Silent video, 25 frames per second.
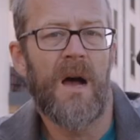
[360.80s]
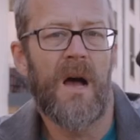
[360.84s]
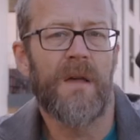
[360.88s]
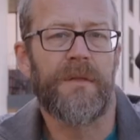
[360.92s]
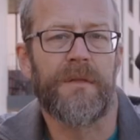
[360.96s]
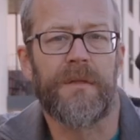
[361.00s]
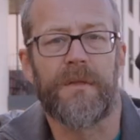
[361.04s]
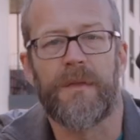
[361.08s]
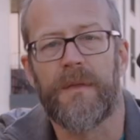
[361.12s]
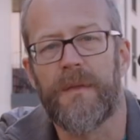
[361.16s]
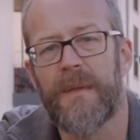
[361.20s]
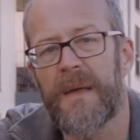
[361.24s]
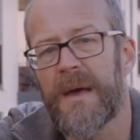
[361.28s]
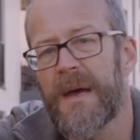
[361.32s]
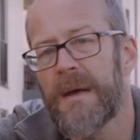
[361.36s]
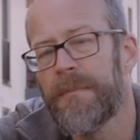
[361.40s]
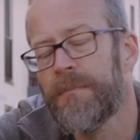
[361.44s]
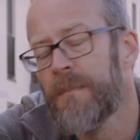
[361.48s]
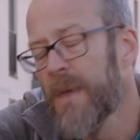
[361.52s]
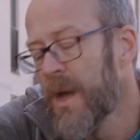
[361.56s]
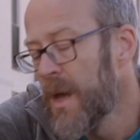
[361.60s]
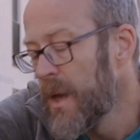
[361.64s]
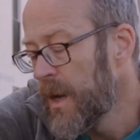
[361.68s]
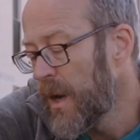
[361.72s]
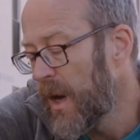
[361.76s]
Other than that,
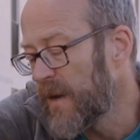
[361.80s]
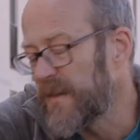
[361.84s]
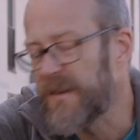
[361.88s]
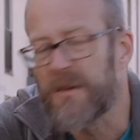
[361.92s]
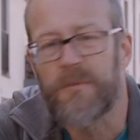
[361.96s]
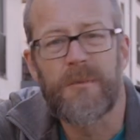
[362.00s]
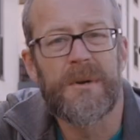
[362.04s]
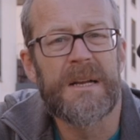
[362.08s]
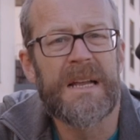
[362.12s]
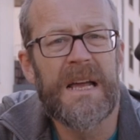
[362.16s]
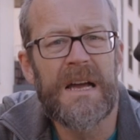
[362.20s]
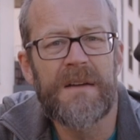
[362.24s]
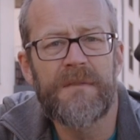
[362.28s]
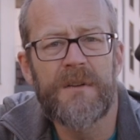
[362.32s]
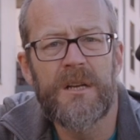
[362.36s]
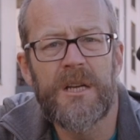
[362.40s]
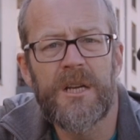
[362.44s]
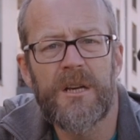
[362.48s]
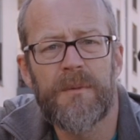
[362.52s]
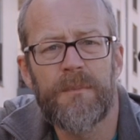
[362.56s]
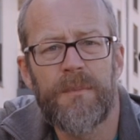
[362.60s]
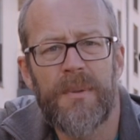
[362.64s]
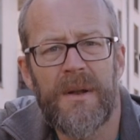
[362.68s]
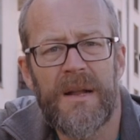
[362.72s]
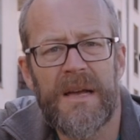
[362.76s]
I don't really have any
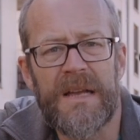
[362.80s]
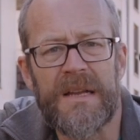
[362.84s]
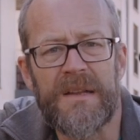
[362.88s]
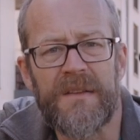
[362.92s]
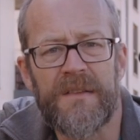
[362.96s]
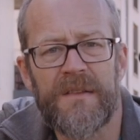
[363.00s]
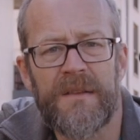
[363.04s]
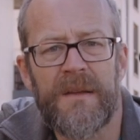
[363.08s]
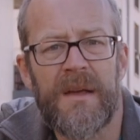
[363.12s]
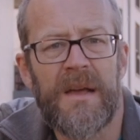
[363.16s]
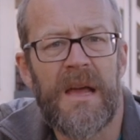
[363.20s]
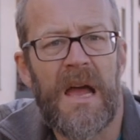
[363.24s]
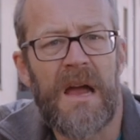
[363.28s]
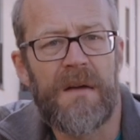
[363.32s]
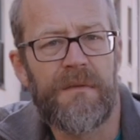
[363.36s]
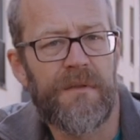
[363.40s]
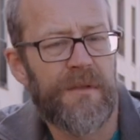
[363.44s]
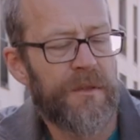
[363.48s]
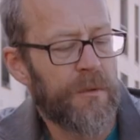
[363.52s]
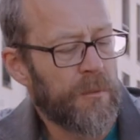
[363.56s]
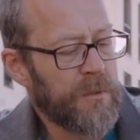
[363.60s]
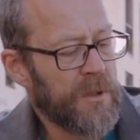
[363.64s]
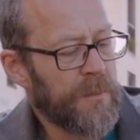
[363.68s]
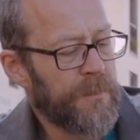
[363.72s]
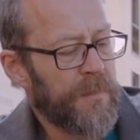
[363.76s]
complaints.
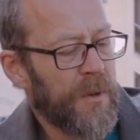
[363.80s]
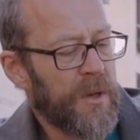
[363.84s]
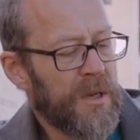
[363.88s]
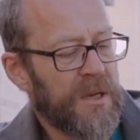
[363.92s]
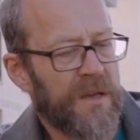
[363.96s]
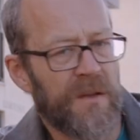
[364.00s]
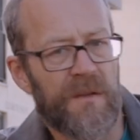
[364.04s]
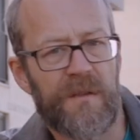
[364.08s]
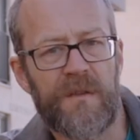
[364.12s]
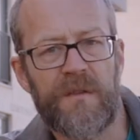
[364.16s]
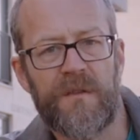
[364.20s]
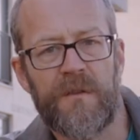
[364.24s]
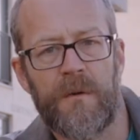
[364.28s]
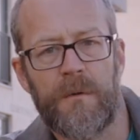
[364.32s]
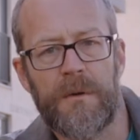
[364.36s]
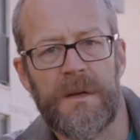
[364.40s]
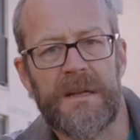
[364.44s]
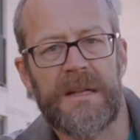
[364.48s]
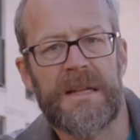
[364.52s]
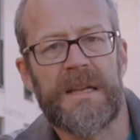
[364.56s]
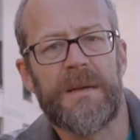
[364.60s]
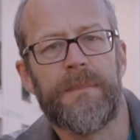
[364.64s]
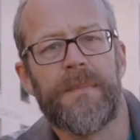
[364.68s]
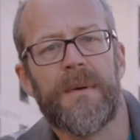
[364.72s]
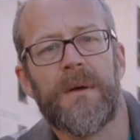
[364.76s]
Everything on the bike is
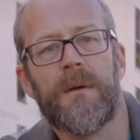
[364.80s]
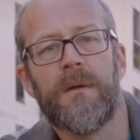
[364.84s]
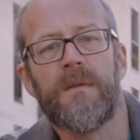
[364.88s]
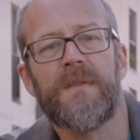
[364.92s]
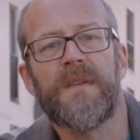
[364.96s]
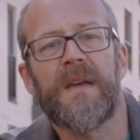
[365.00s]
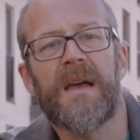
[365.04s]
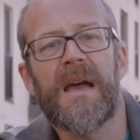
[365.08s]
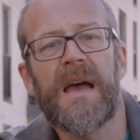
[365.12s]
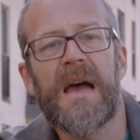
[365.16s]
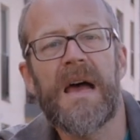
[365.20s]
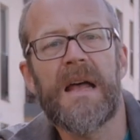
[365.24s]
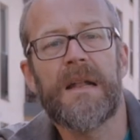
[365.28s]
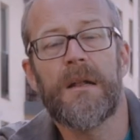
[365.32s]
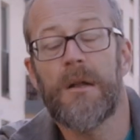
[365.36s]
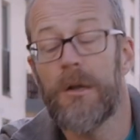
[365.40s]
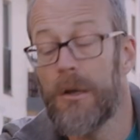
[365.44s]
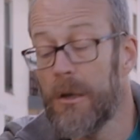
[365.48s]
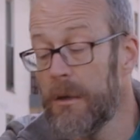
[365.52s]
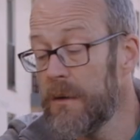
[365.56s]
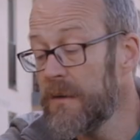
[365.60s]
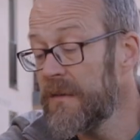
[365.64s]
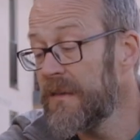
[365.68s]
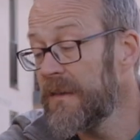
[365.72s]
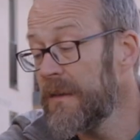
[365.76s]
solidly built and
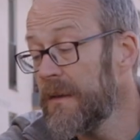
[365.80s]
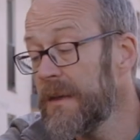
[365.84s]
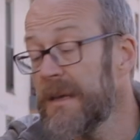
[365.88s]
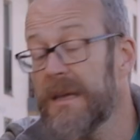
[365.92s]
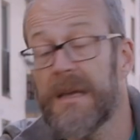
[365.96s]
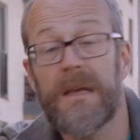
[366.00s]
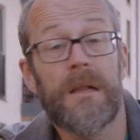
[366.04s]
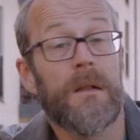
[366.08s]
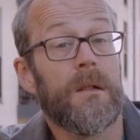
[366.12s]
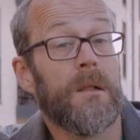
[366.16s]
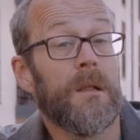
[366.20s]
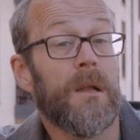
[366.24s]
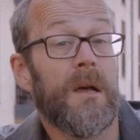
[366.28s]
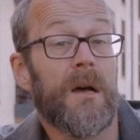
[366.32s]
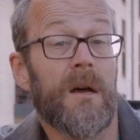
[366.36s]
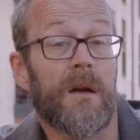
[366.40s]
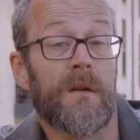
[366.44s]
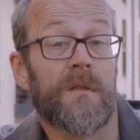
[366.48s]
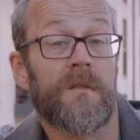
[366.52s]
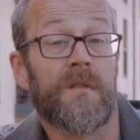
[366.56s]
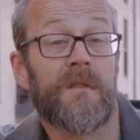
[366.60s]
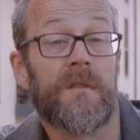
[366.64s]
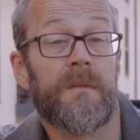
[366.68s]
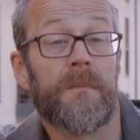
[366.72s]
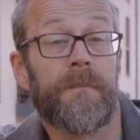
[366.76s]
looks like it'll
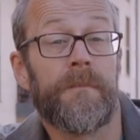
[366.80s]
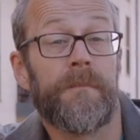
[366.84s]
last.